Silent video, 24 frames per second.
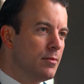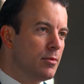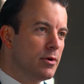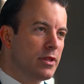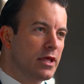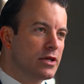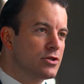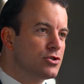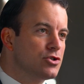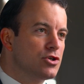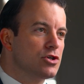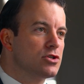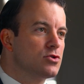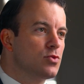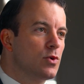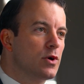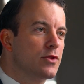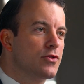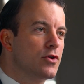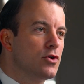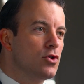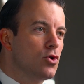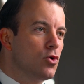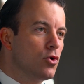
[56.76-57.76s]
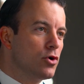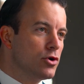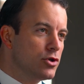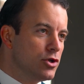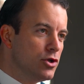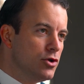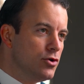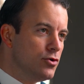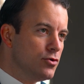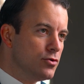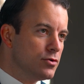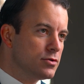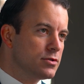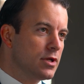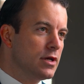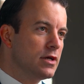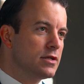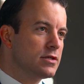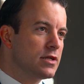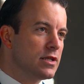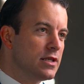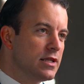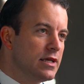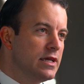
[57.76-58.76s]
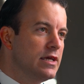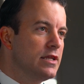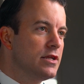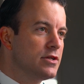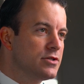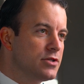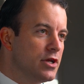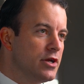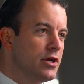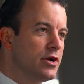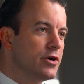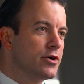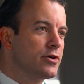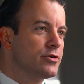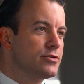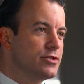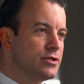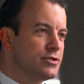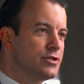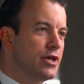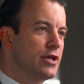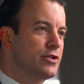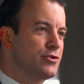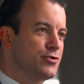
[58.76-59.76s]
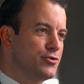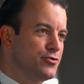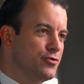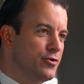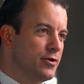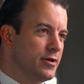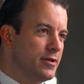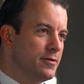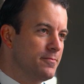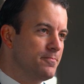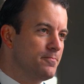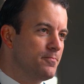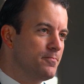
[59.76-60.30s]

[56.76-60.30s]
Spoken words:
But that's just what the Lord used to lead us here to 10th Street.